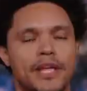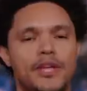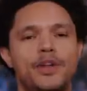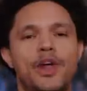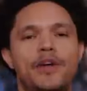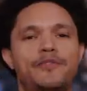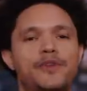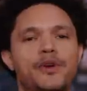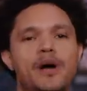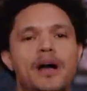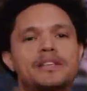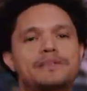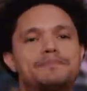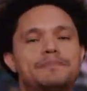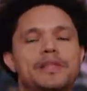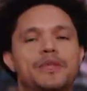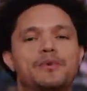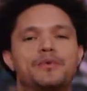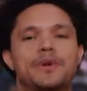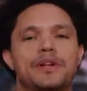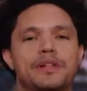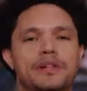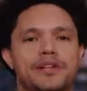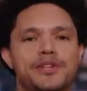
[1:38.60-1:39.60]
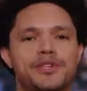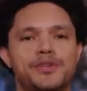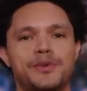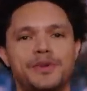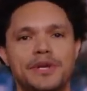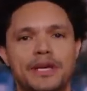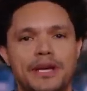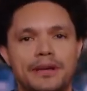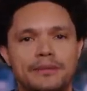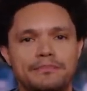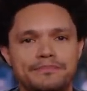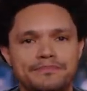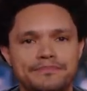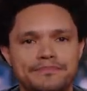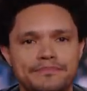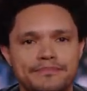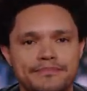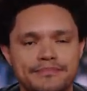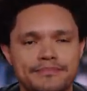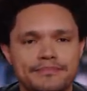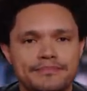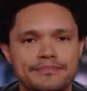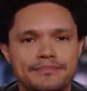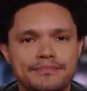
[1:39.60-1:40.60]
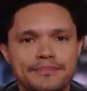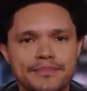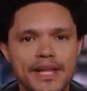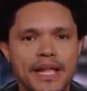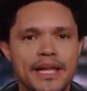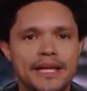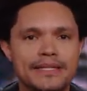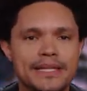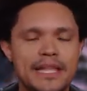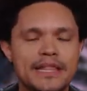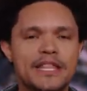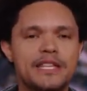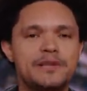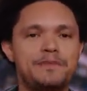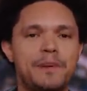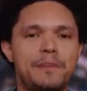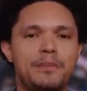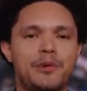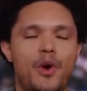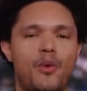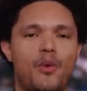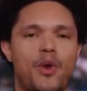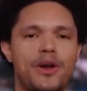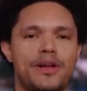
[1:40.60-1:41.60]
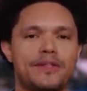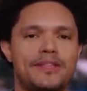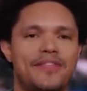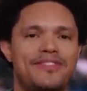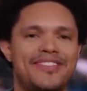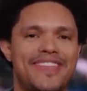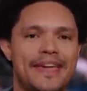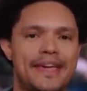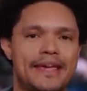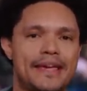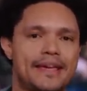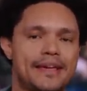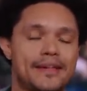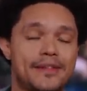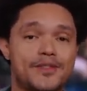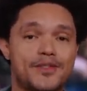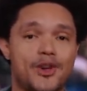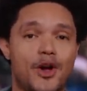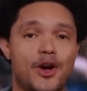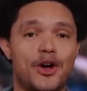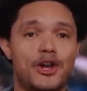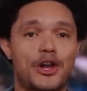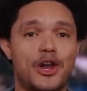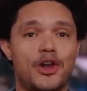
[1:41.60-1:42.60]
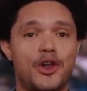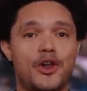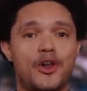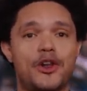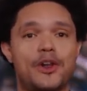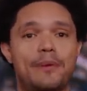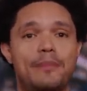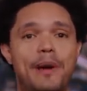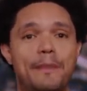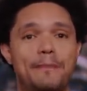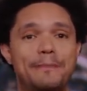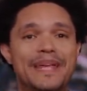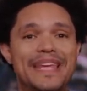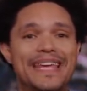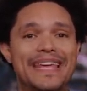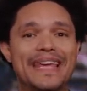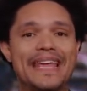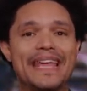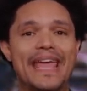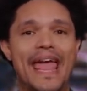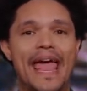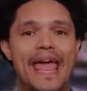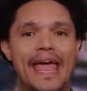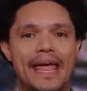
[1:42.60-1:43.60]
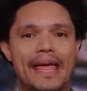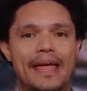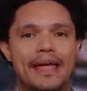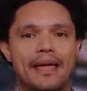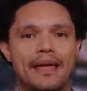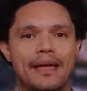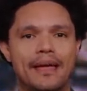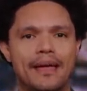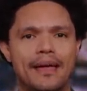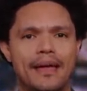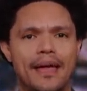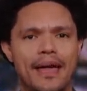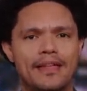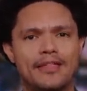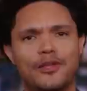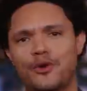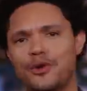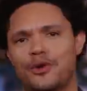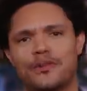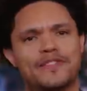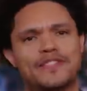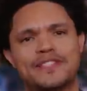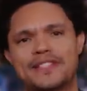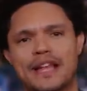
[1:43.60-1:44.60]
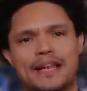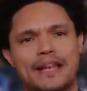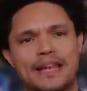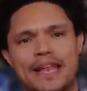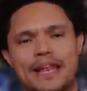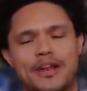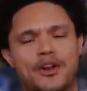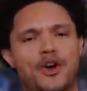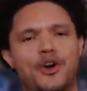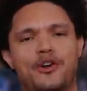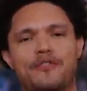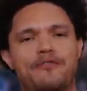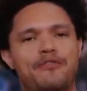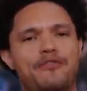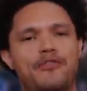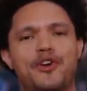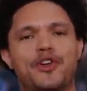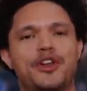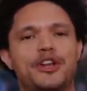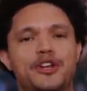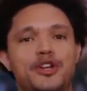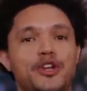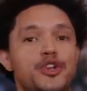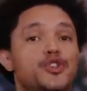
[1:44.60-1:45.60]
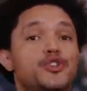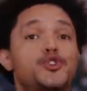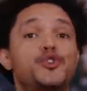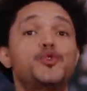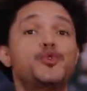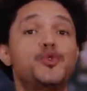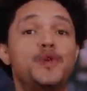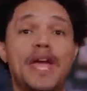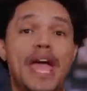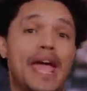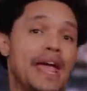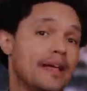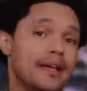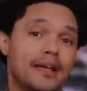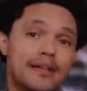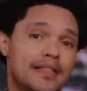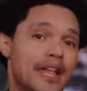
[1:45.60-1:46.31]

You know, if you ask me, the real issue here is that these people are worried that their kids are gonna learn about being gay and then all of a sudden get converted to gay.